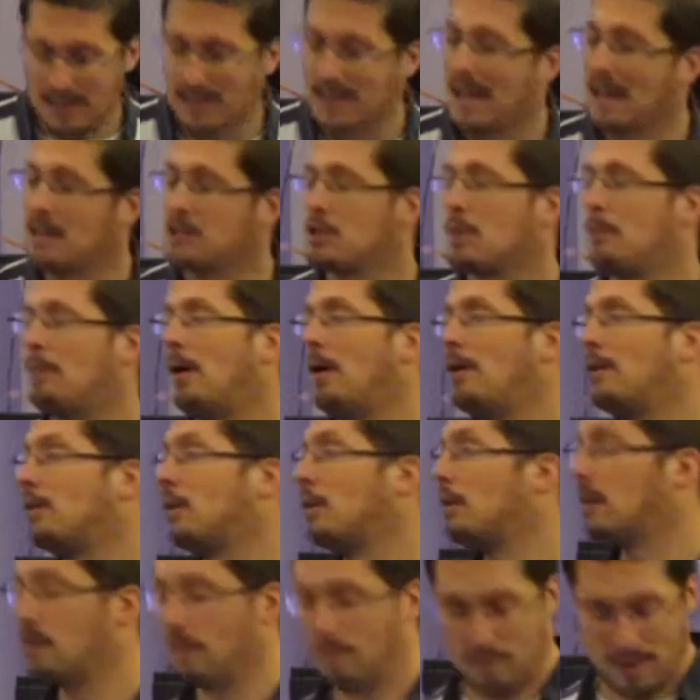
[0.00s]
they catch up on
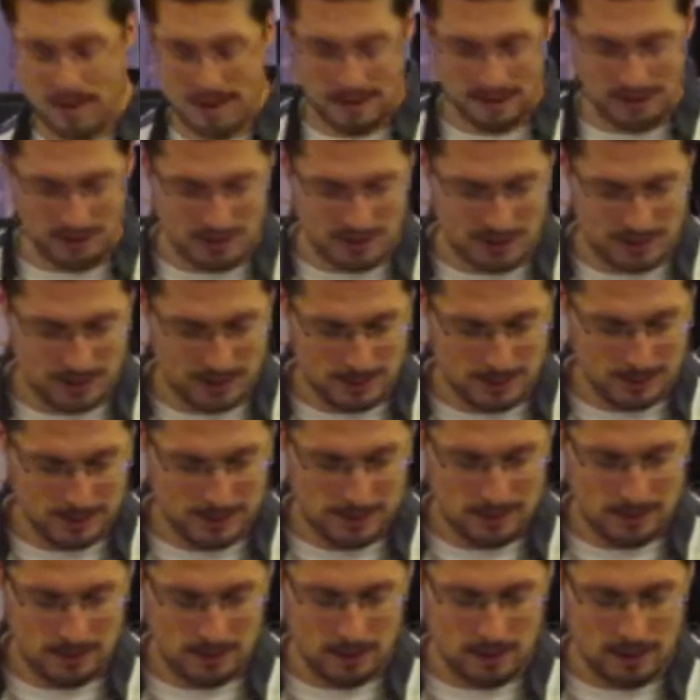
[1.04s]
current events.
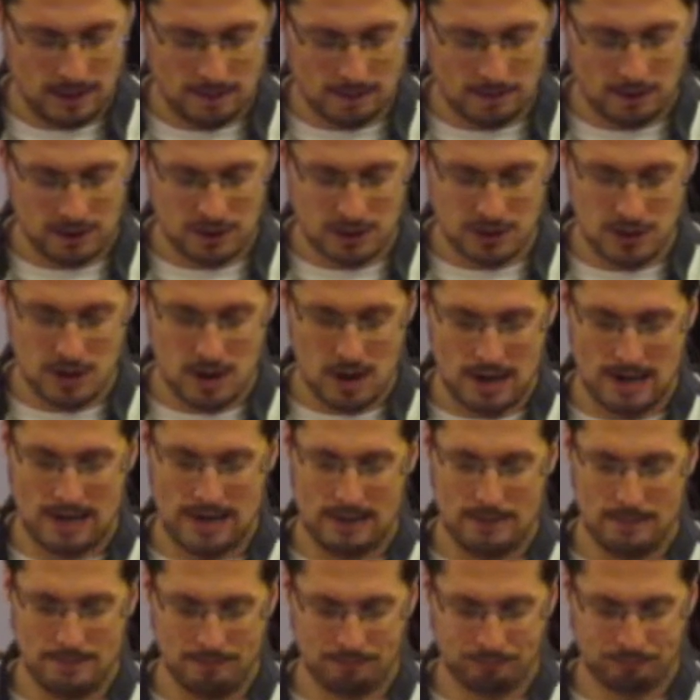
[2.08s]
Look at verse
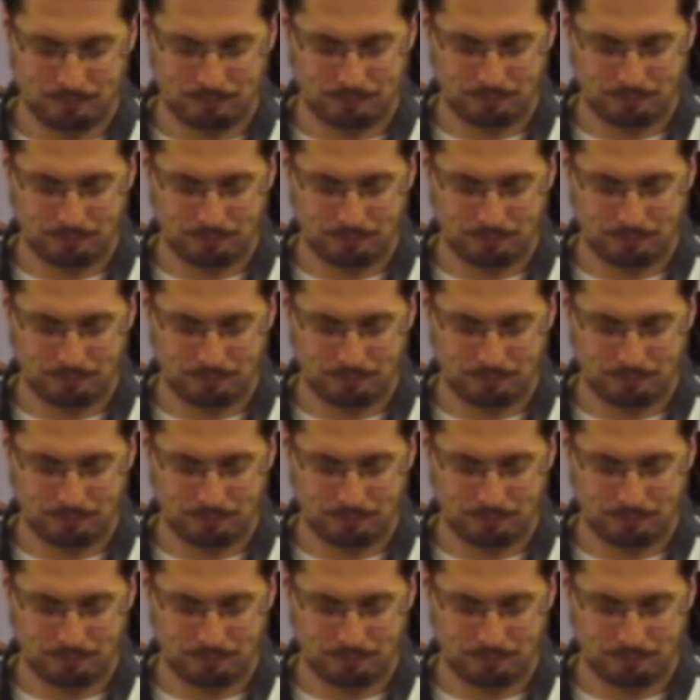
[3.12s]
9. It